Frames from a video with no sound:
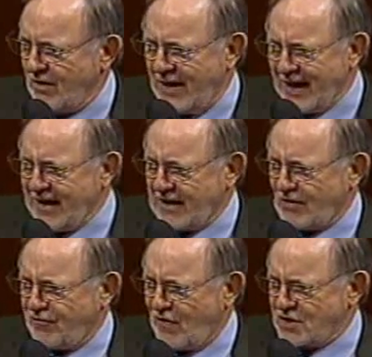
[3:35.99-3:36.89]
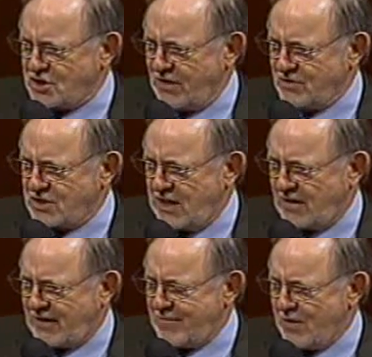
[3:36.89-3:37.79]
Not like the Forest Service
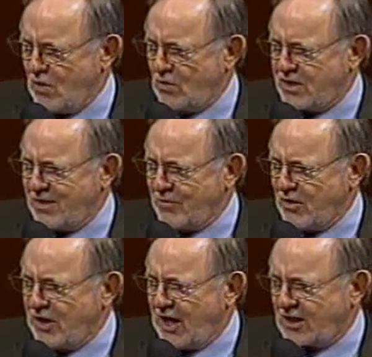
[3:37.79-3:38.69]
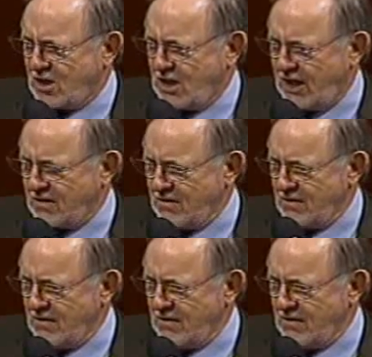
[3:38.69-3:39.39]
now, keeping old timber not cut.